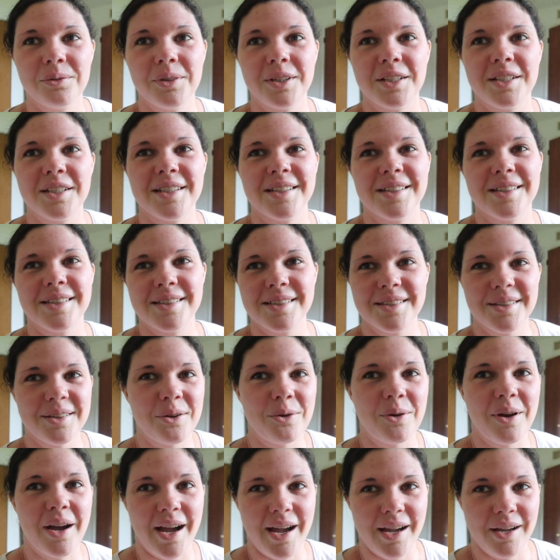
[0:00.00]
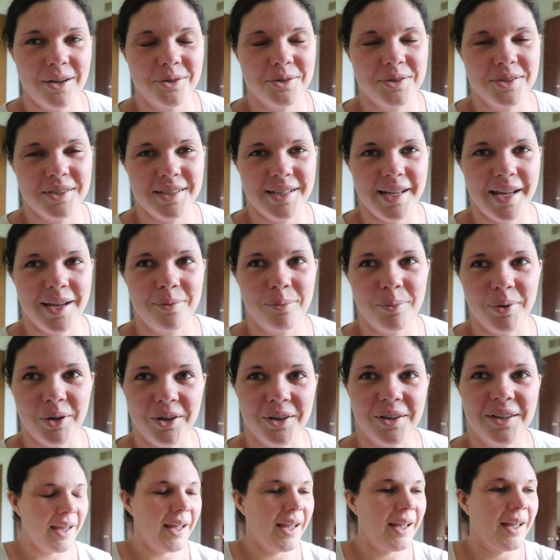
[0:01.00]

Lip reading: which is Ohio State bird,